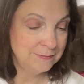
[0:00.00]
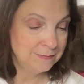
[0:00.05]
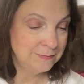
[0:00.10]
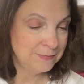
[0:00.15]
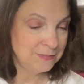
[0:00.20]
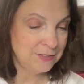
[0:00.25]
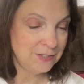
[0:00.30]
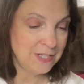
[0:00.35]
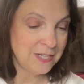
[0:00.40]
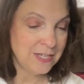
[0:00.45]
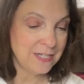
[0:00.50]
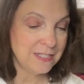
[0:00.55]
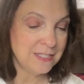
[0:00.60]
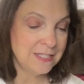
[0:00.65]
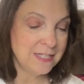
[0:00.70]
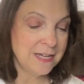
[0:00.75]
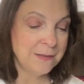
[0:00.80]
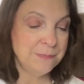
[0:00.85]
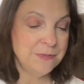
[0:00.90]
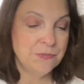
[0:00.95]
so they
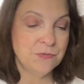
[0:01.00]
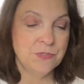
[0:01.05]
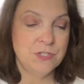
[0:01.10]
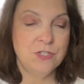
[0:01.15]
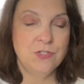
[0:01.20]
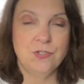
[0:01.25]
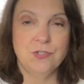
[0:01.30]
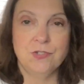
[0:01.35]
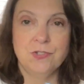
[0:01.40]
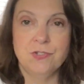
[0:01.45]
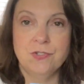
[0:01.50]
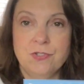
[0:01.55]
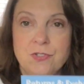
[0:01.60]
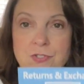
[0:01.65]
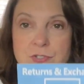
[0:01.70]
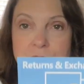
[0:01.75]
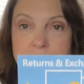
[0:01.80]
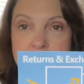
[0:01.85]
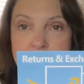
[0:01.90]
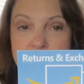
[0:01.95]
accept returns
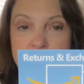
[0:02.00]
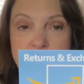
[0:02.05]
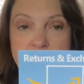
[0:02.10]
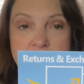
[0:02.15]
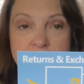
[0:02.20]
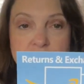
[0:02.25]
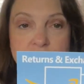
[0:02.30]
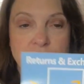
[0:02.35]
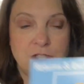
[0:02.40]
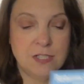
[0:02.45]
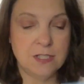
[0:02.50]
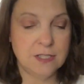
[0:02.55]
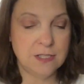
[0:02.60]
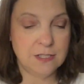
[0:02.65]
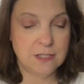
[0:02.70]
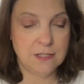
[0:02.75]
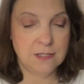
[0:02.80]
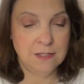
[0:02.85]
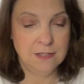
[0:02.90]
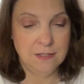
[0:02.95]
or
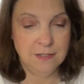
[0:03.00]
exchanges.